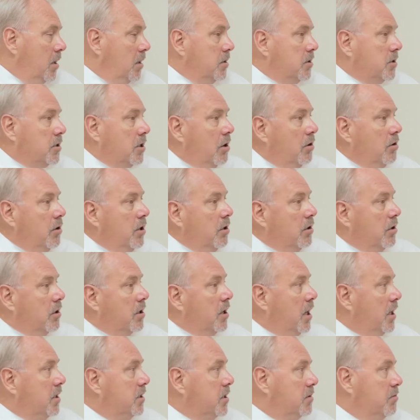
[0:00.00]
So your
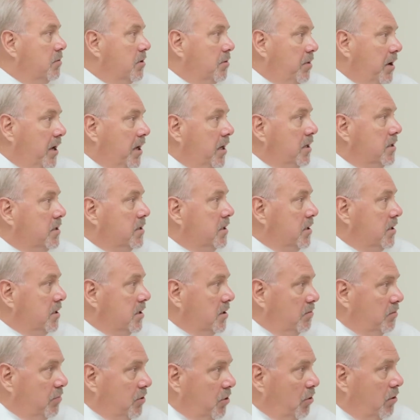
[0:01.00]
customer base is
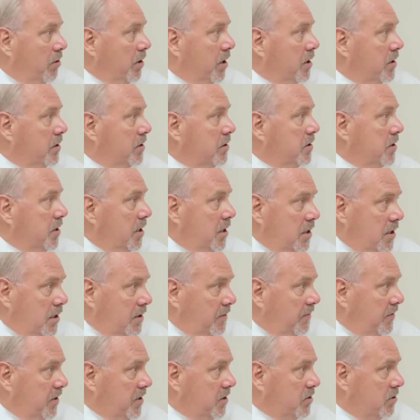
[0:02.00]
employers and
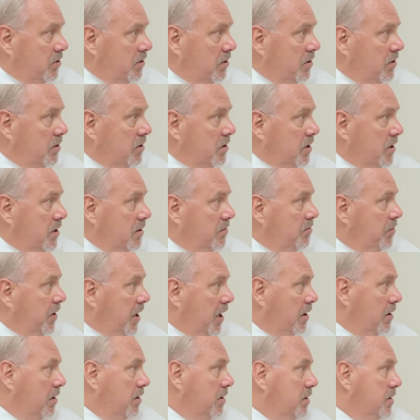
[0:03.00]
individuals and
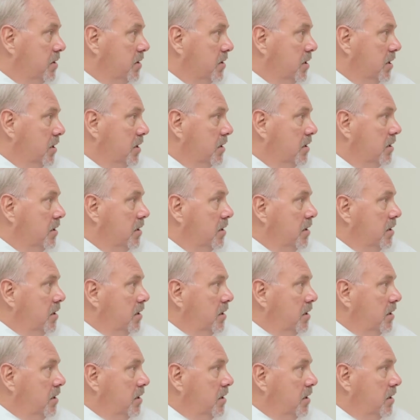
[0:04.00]
parents and